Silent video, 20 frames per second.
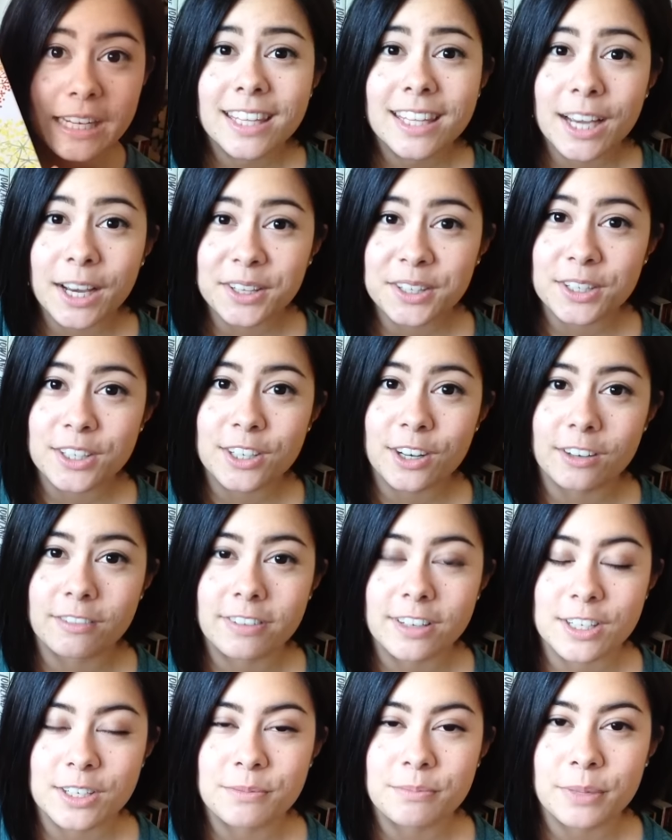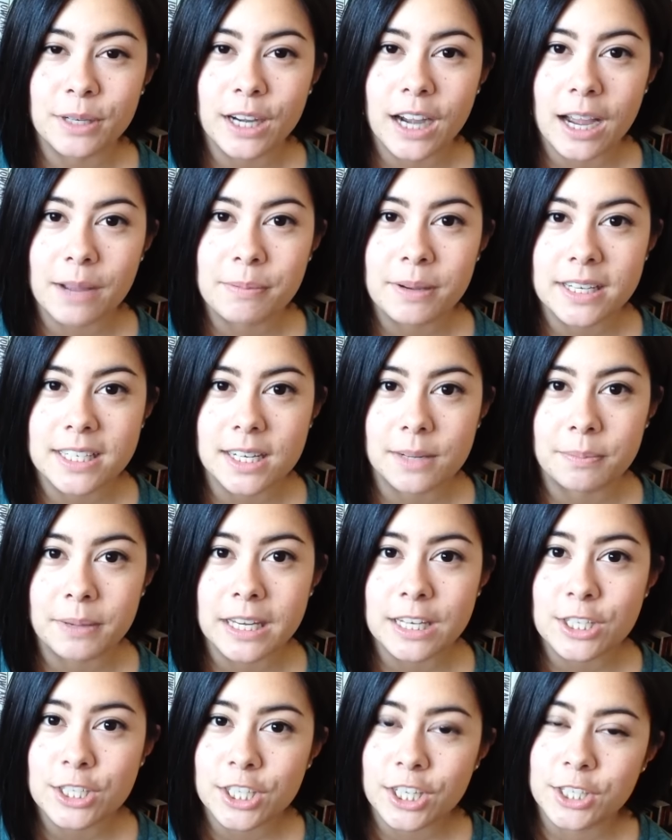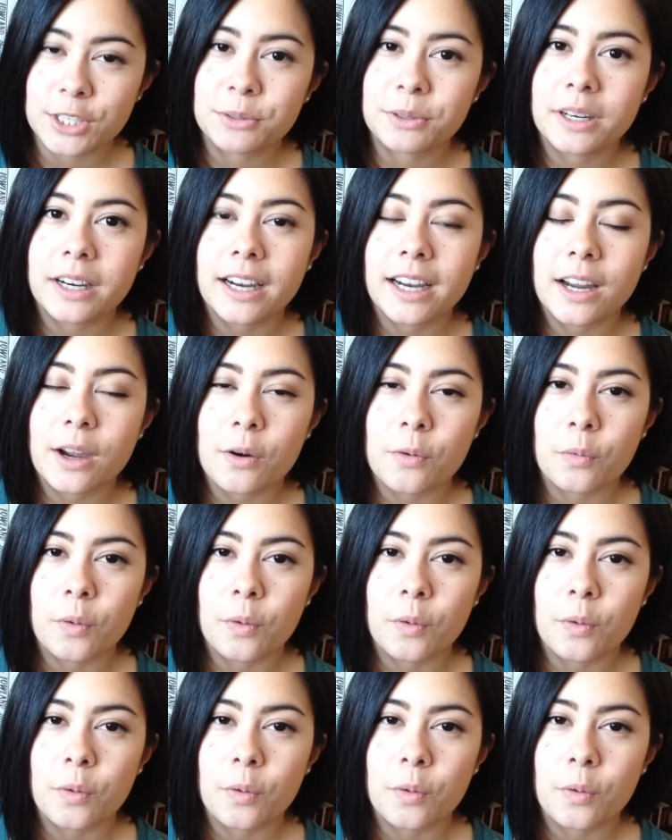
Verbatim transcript: The other nonfiction book I picked up in January